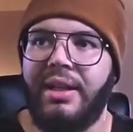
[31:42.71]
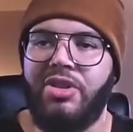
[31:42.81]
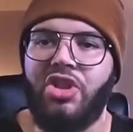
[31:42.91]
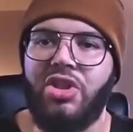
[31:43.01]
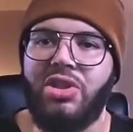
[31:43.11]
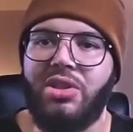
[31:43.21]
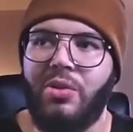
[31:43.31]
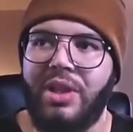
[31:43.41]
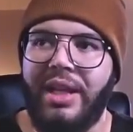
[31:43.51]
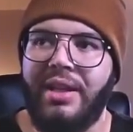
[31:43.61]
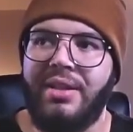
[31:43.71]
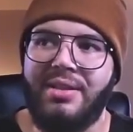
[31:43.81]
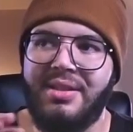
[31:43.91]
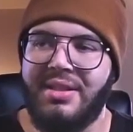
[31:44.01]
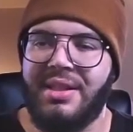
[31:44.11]
Just so that it
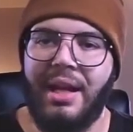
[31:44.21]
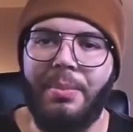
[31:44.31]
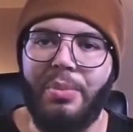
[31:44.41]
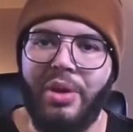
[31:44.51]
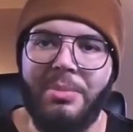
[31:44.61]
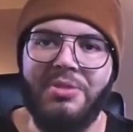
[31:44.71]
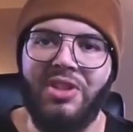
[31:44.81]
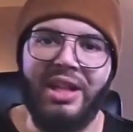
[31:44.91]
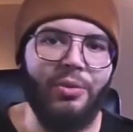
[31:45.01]
doesn't stop preemptively.